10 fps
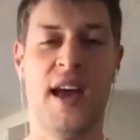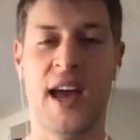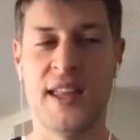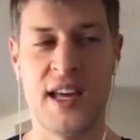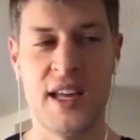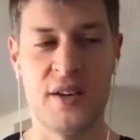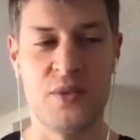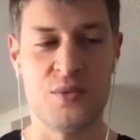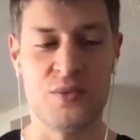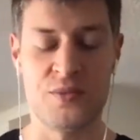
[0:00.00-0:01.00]
and
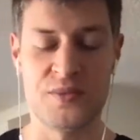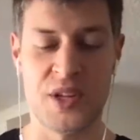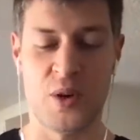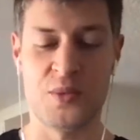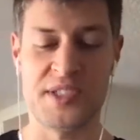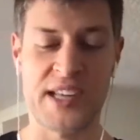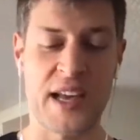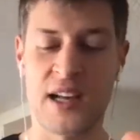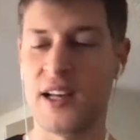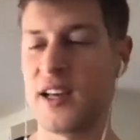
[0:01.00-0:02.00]
then you know
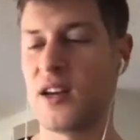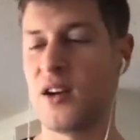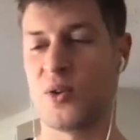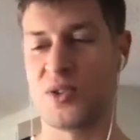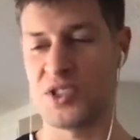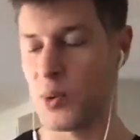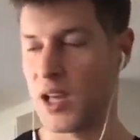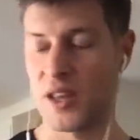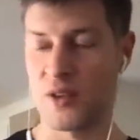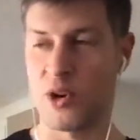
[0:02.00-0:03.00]
cycling or
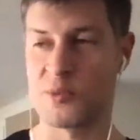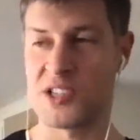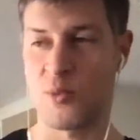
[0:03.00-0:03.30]
swinging the ropes at a